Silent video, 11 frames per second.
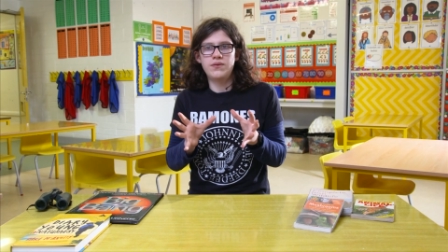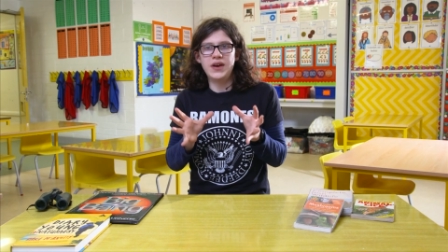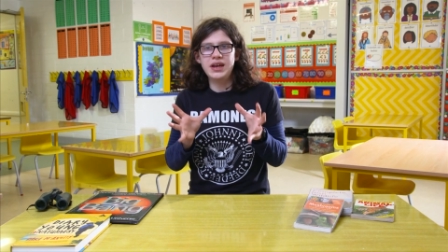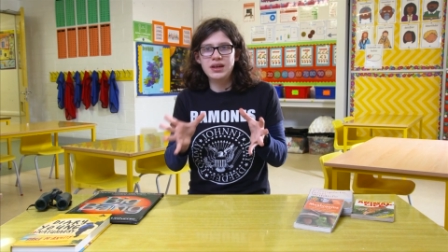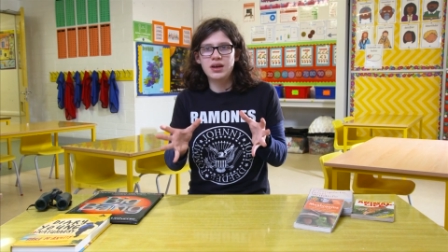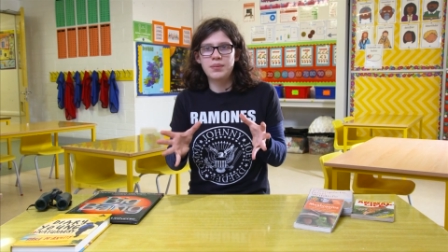
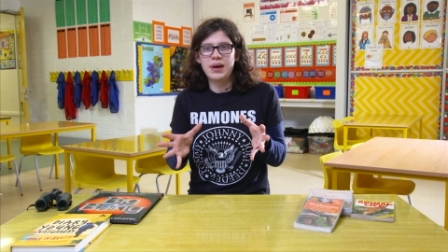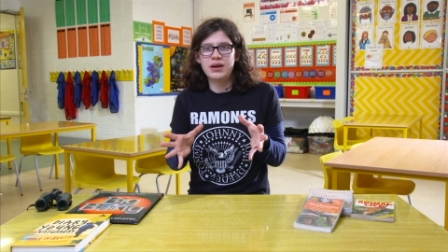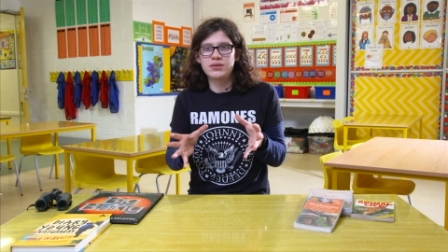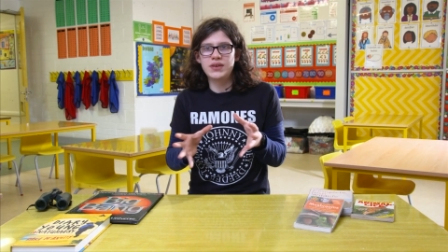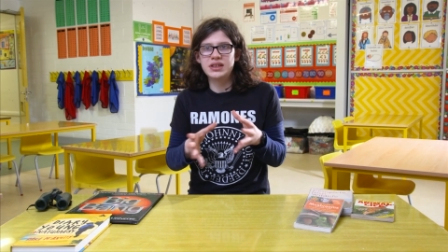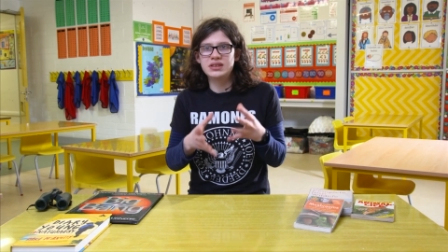think
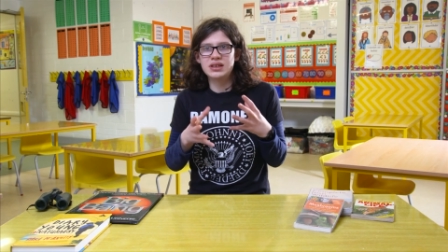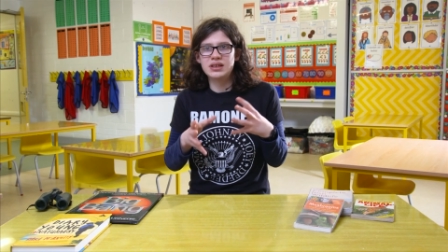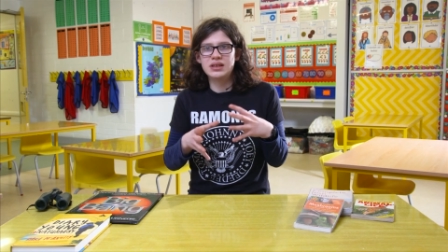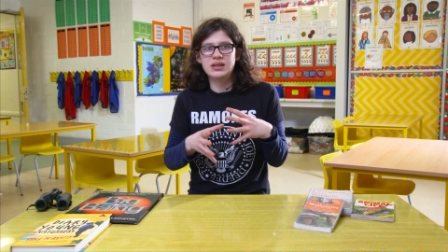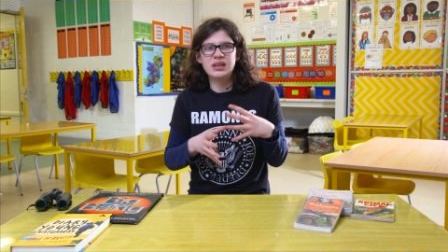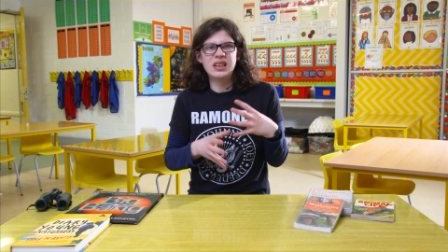about things in
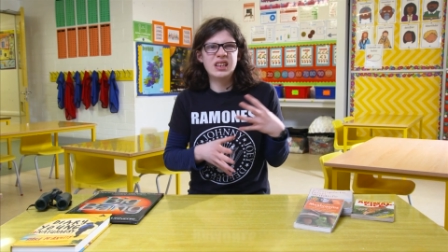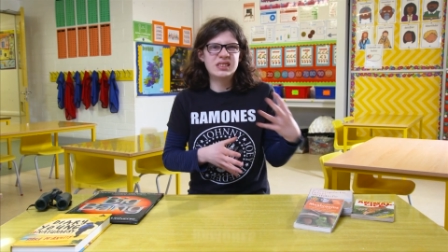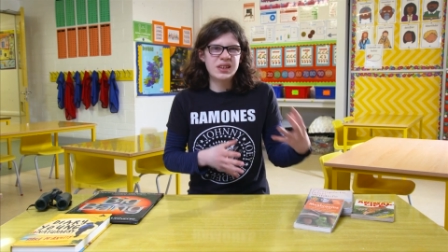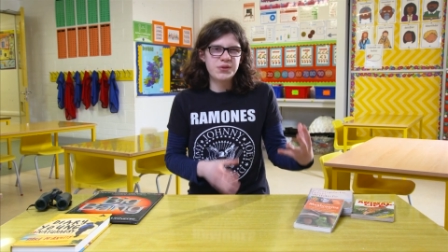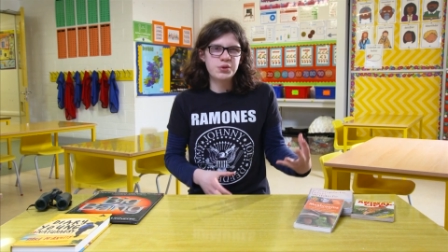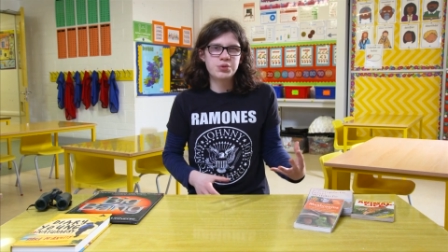a, in a
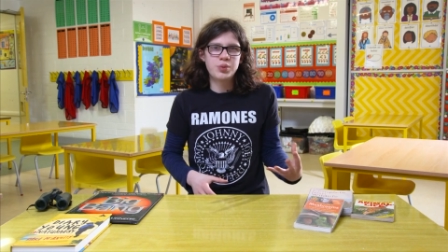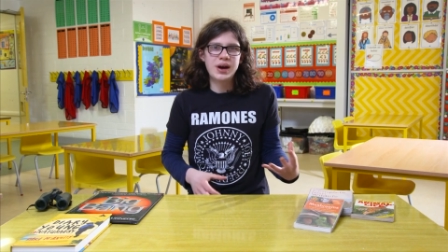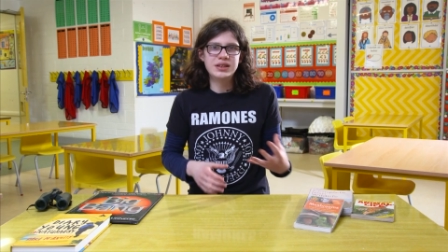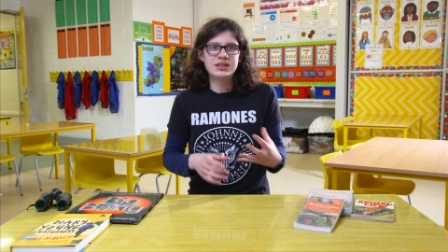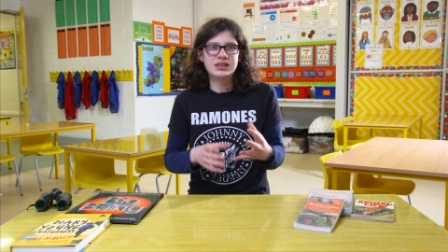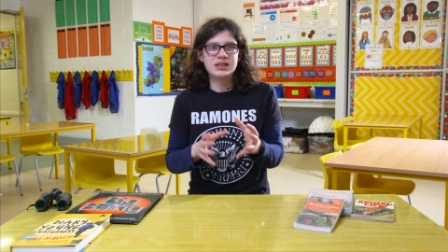different
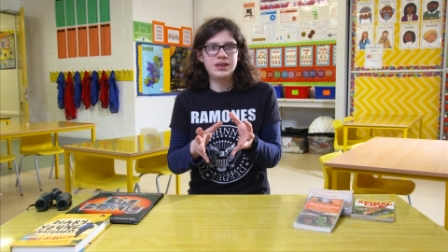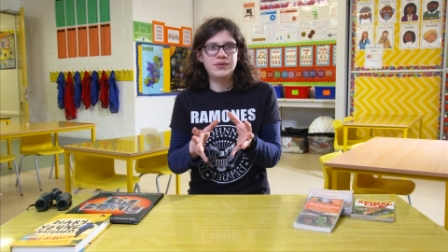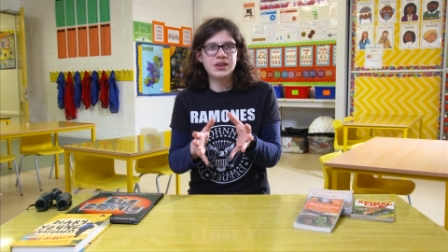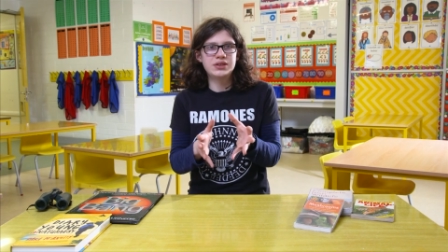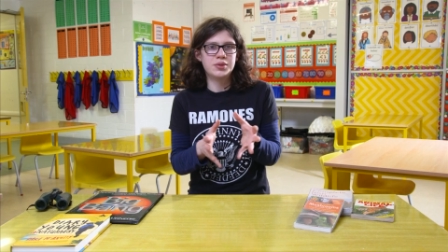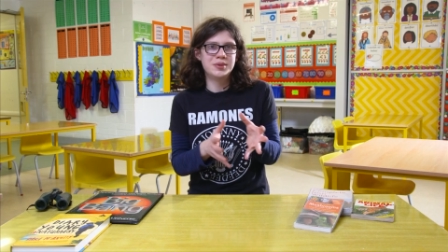way, to see
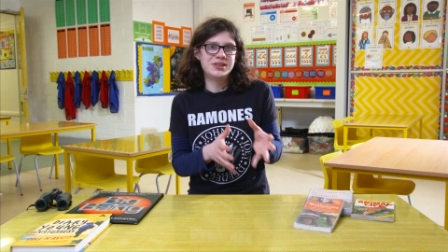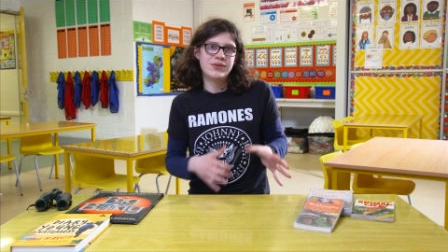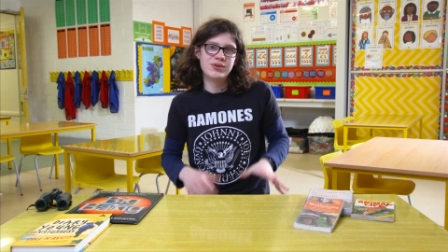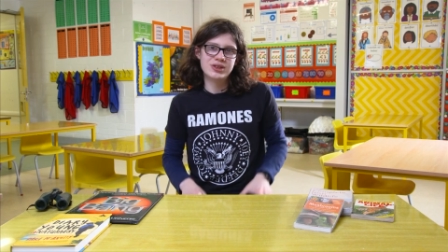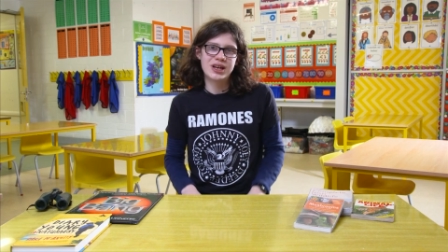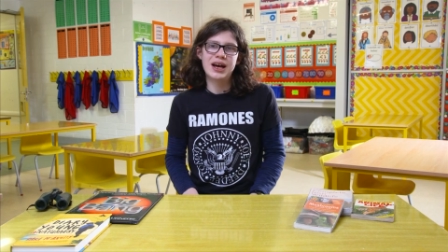things from a
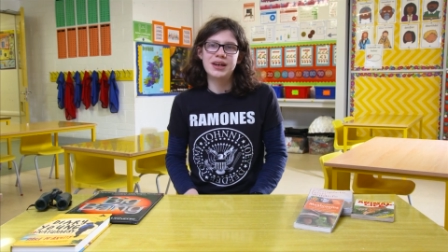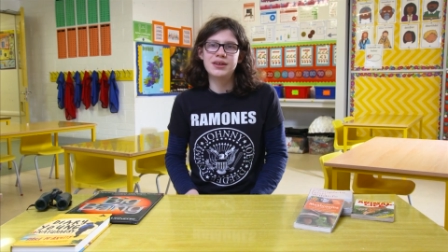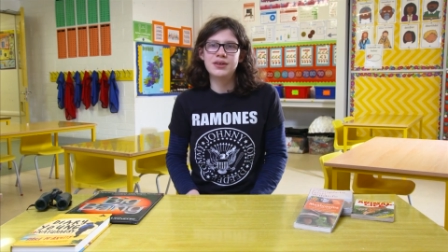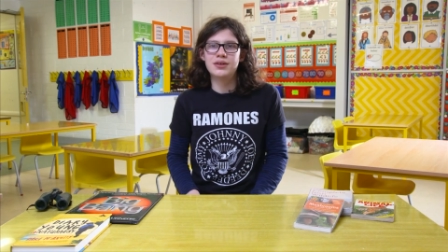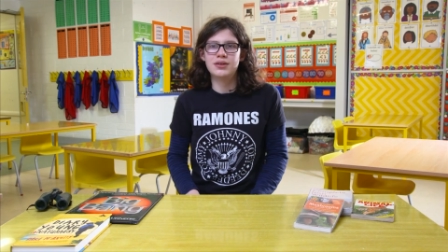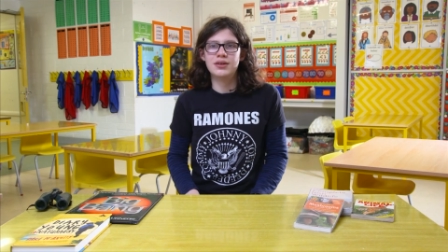different
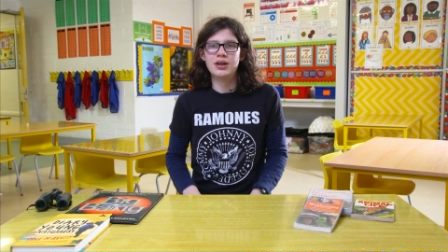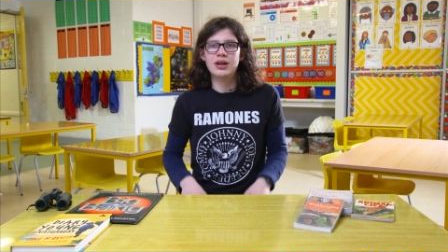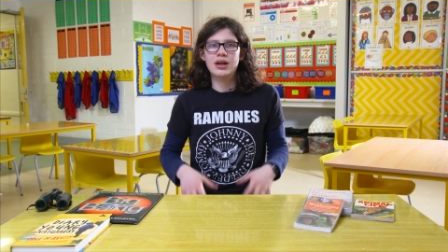angle.